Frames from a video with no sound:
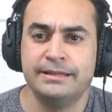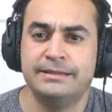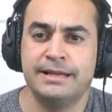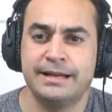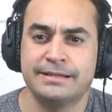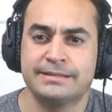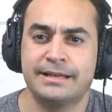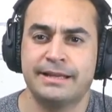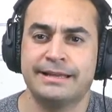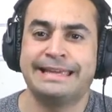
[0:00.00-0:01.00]
does
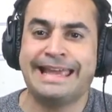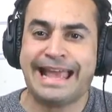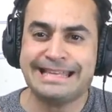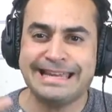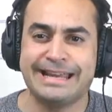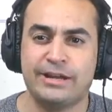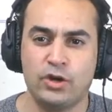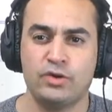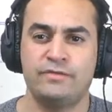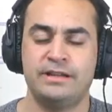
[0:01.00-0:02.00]
getting the
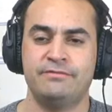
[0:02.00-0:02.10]
COVID